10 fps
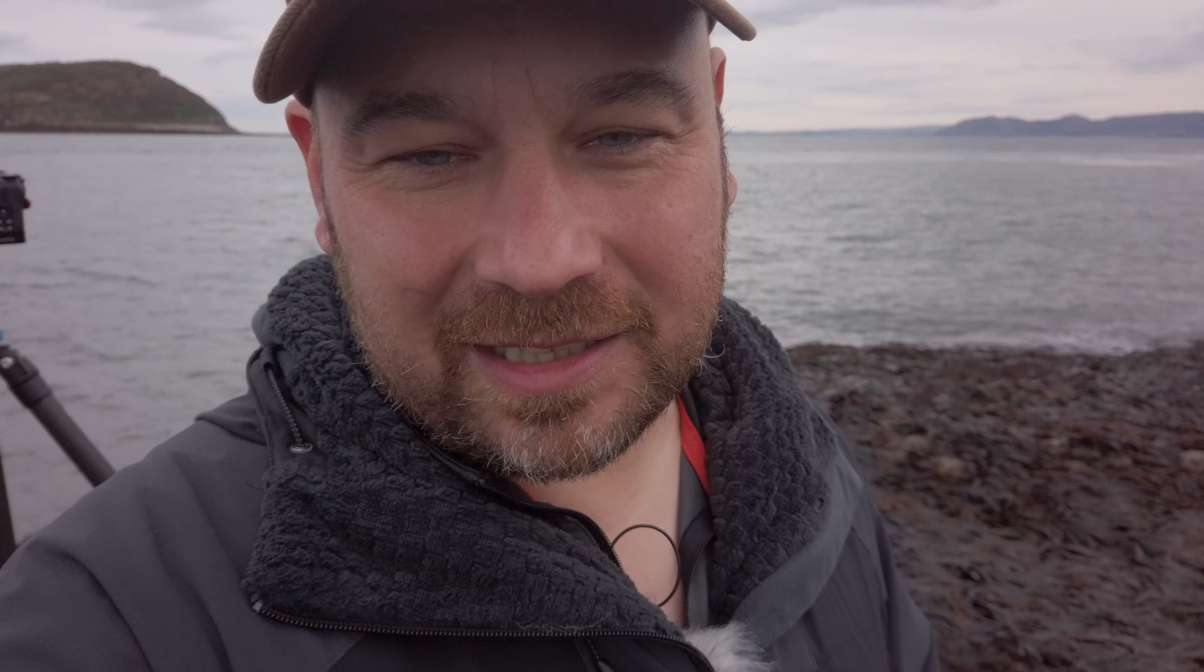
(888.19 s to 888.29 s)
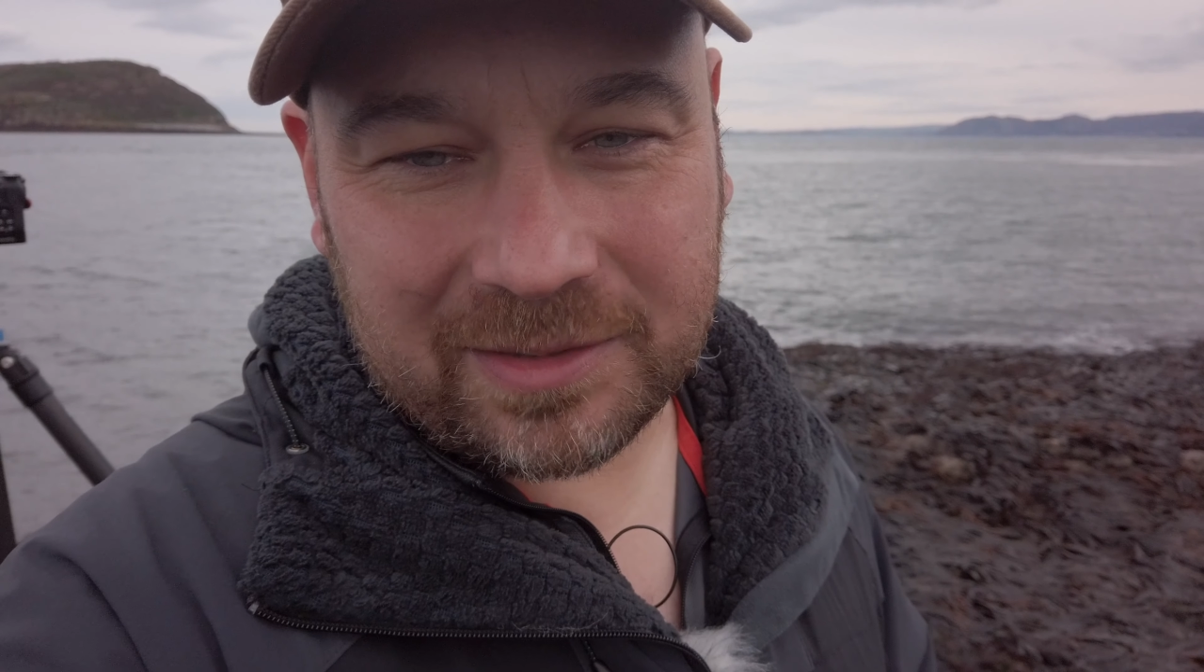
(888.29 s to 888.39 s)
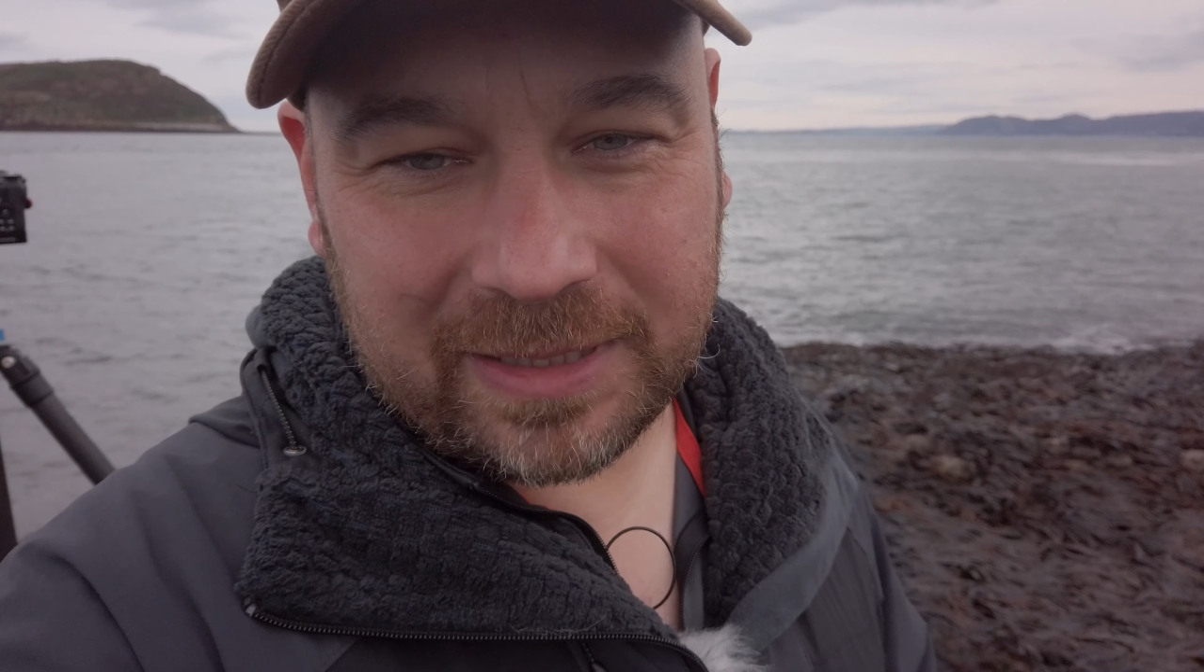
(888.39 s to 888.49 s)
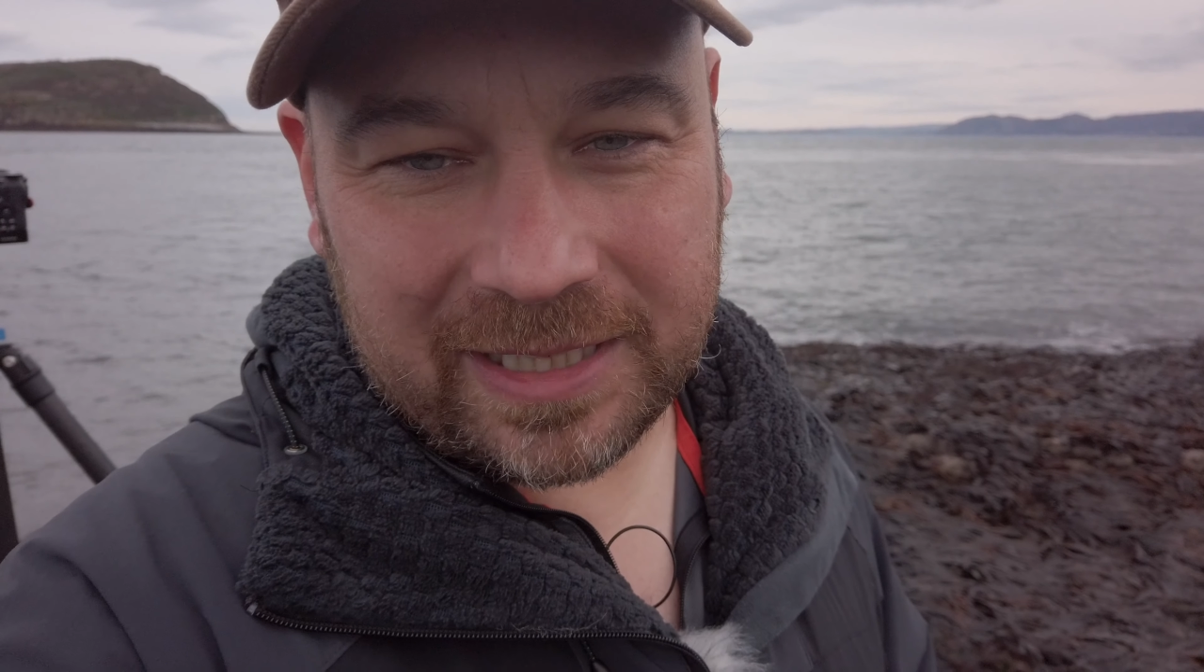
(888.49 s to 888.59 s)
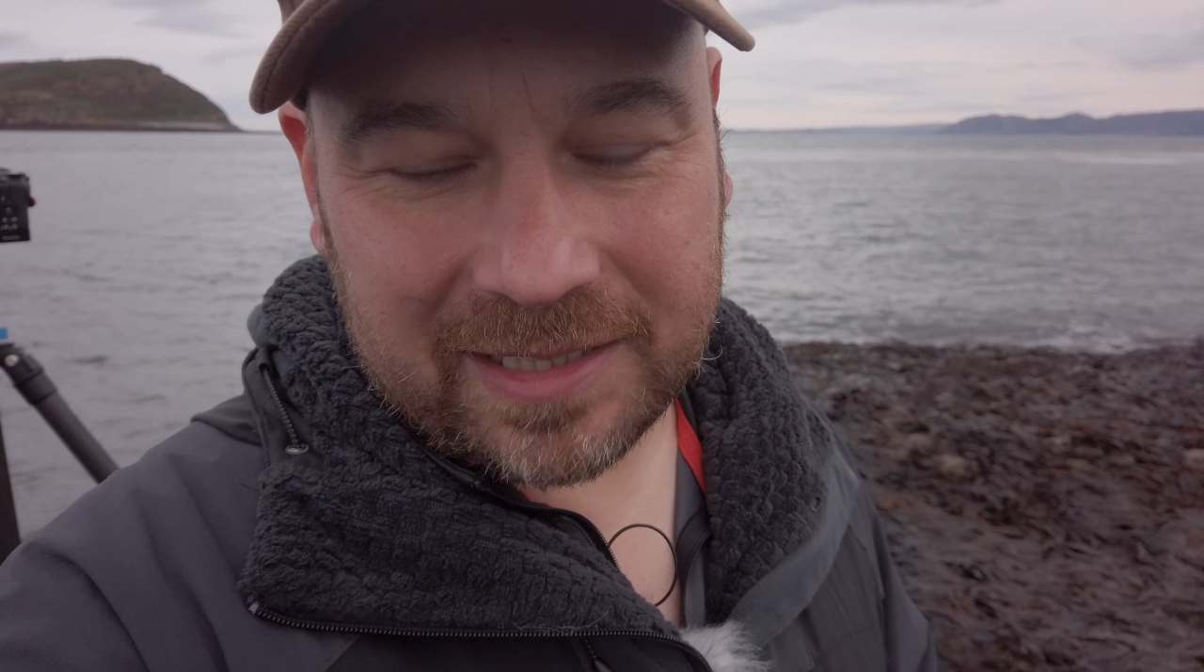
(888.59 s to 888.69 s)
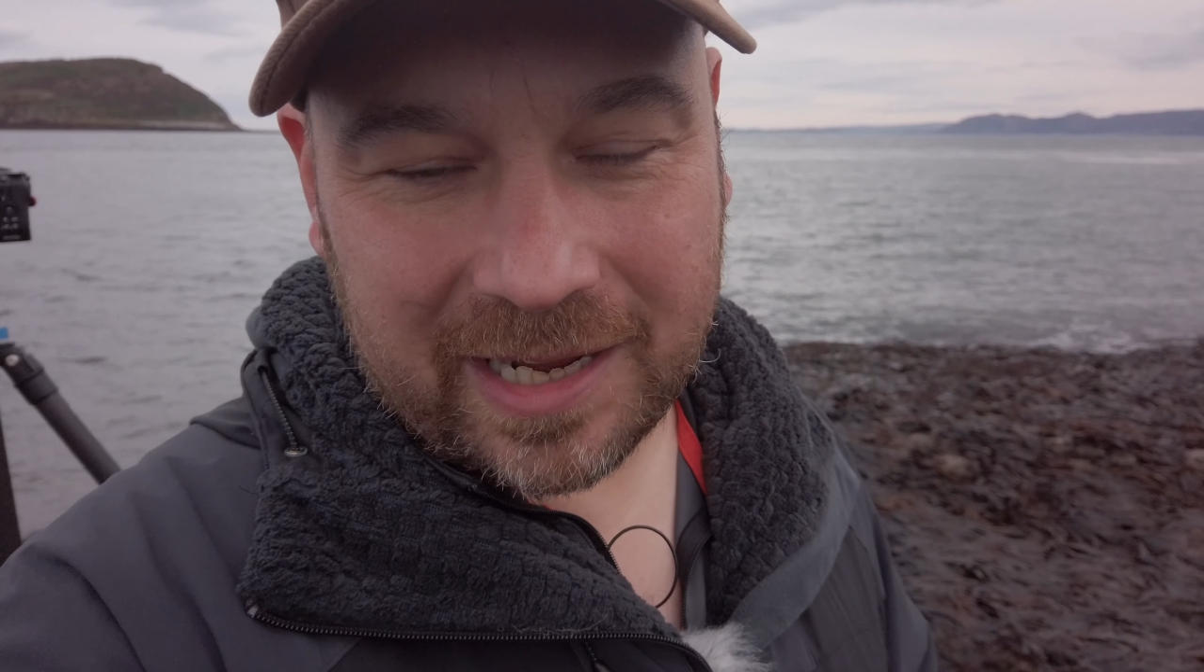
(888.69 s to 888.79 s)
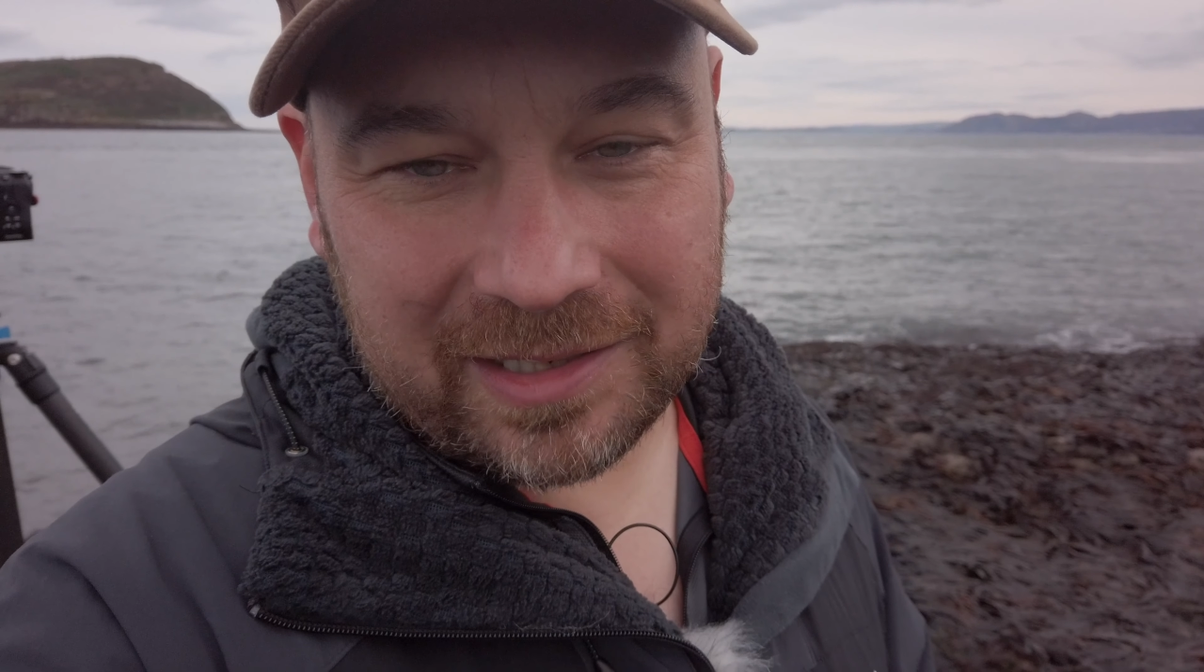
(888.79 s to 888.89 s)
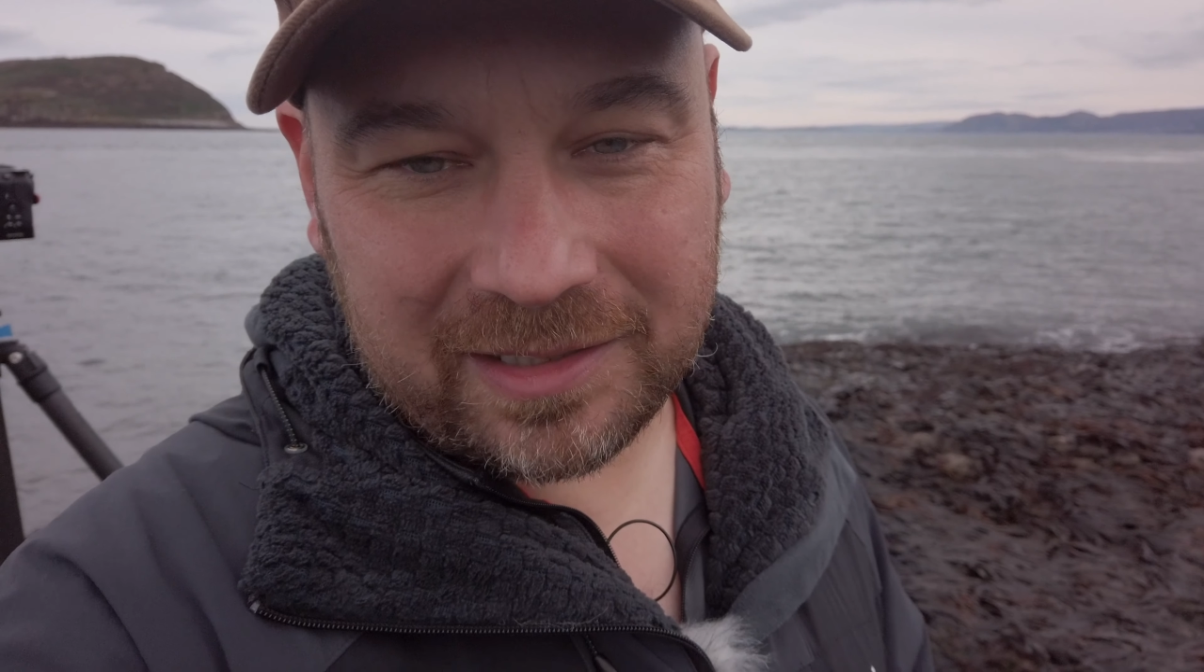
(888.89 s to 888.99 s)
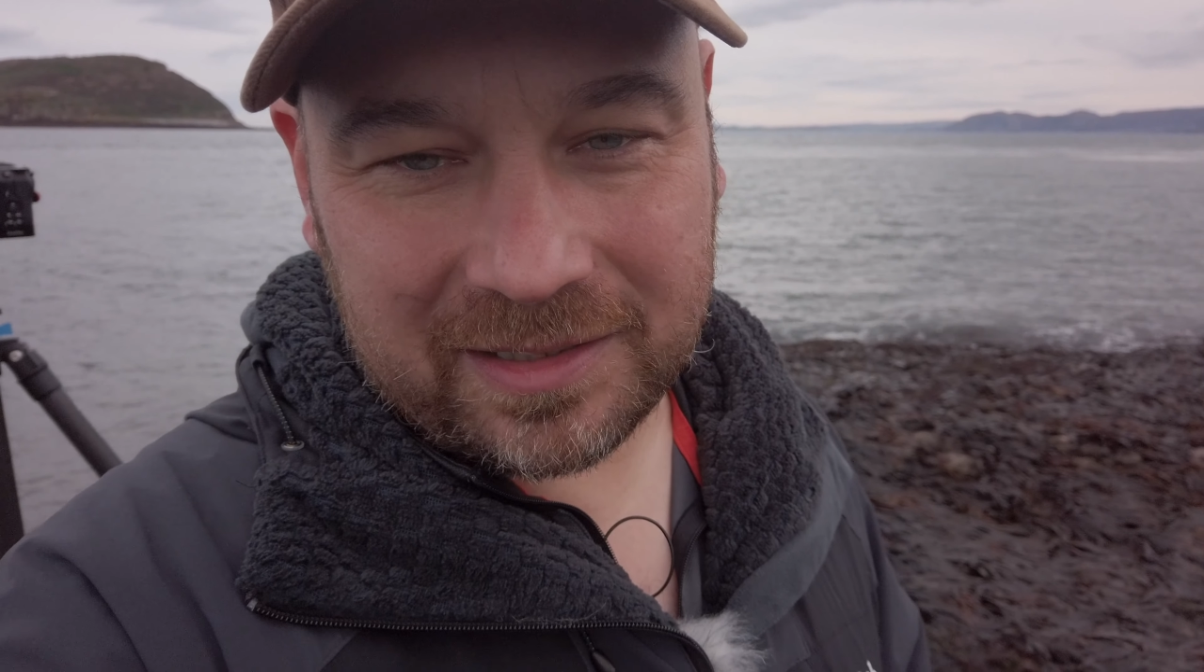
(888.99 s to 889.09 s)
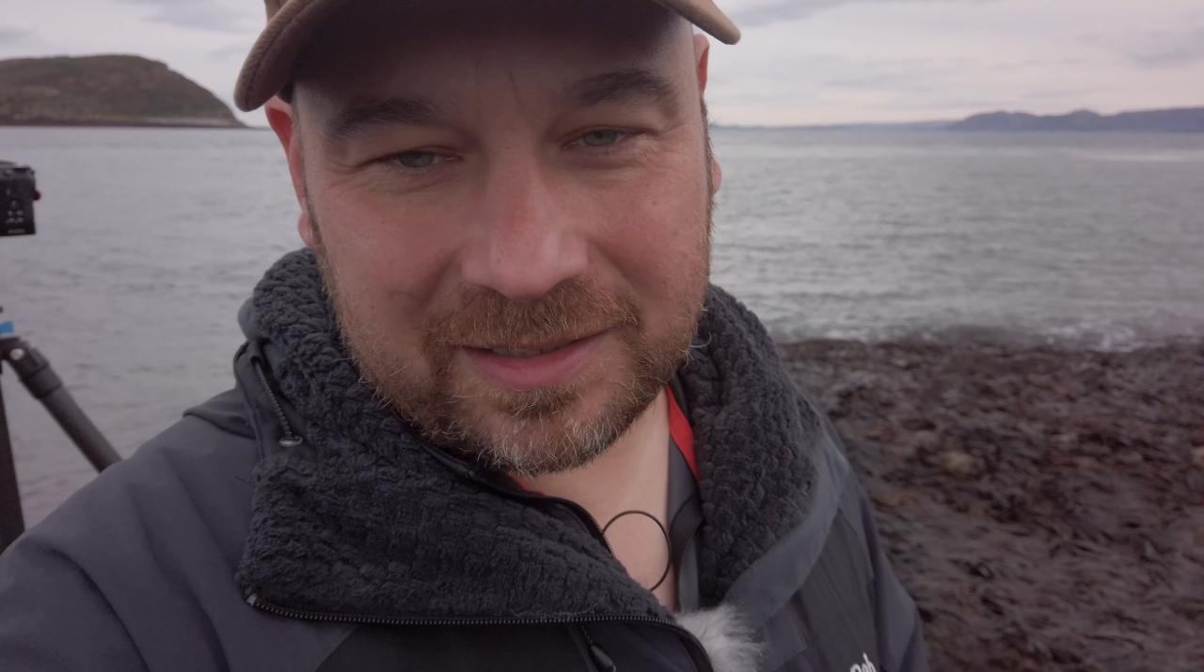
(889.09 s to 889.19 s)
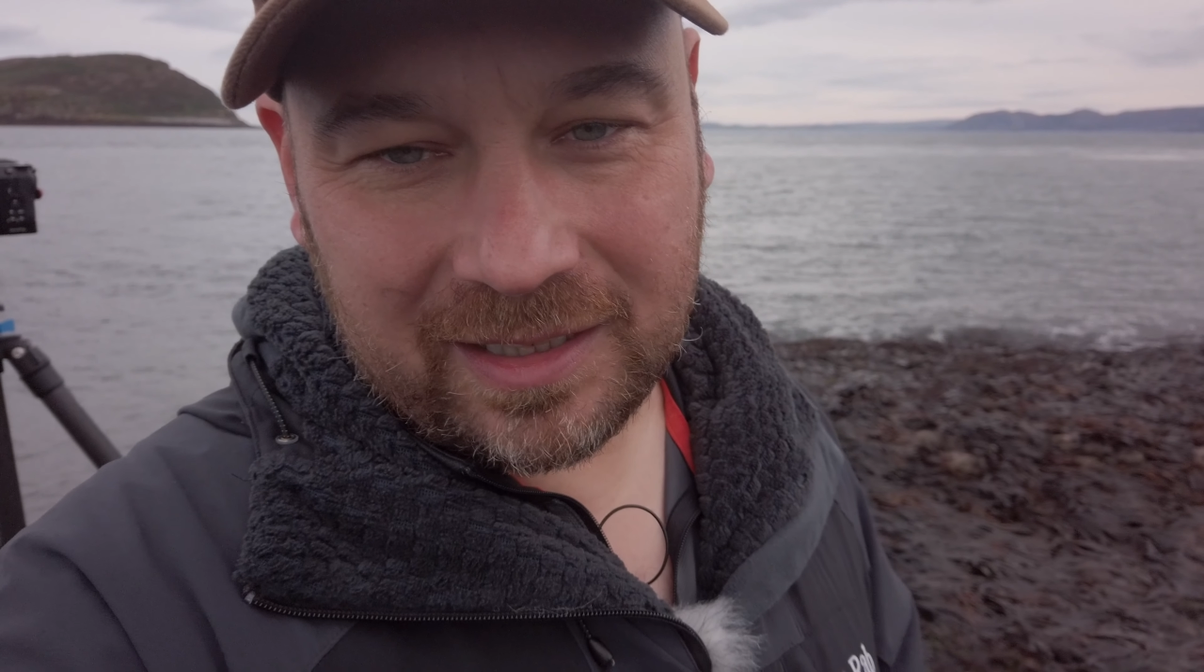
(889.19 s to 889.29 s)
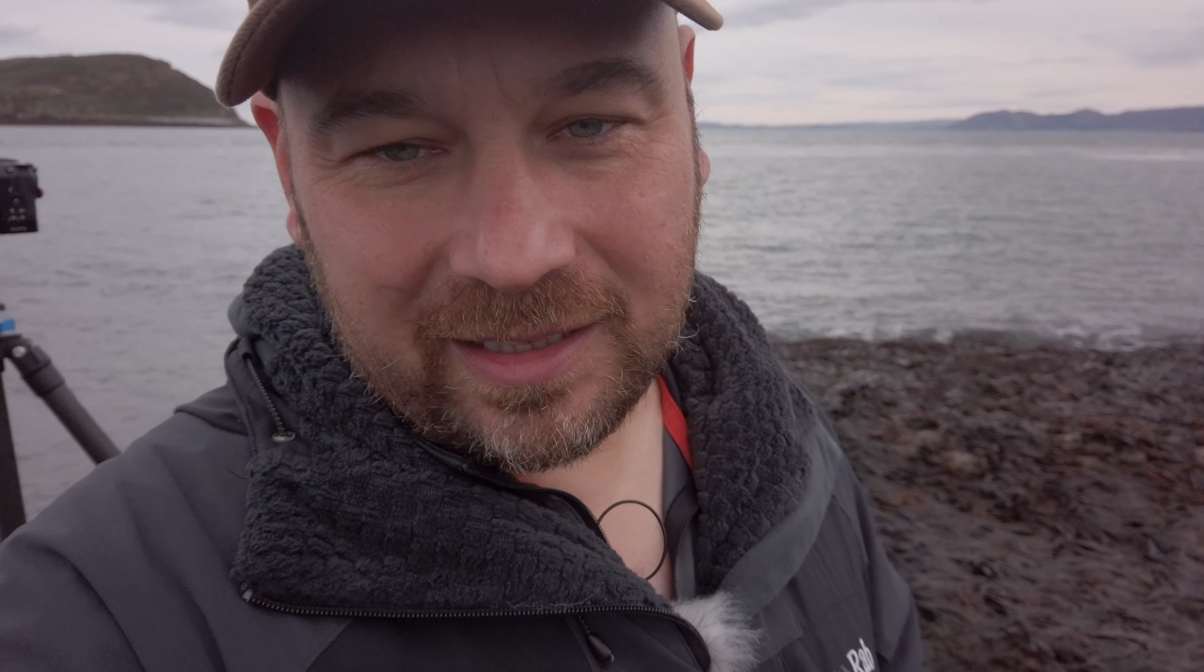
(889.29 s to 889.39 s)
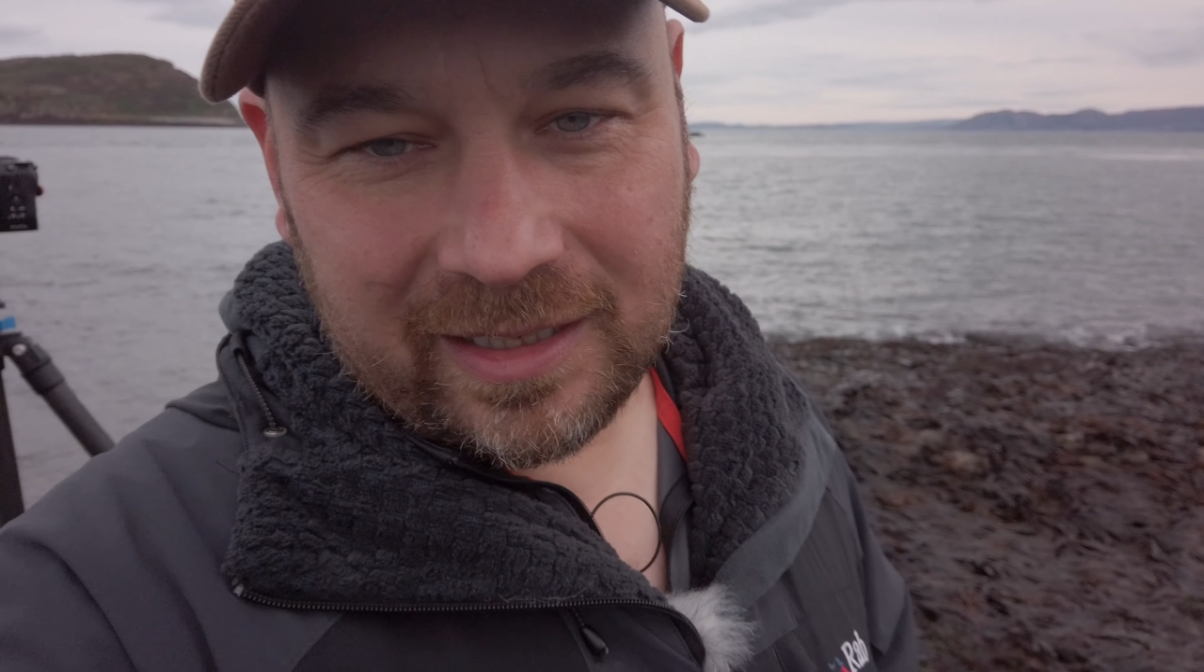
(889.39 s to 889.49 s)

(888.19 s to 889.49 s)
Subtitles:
20 seconds,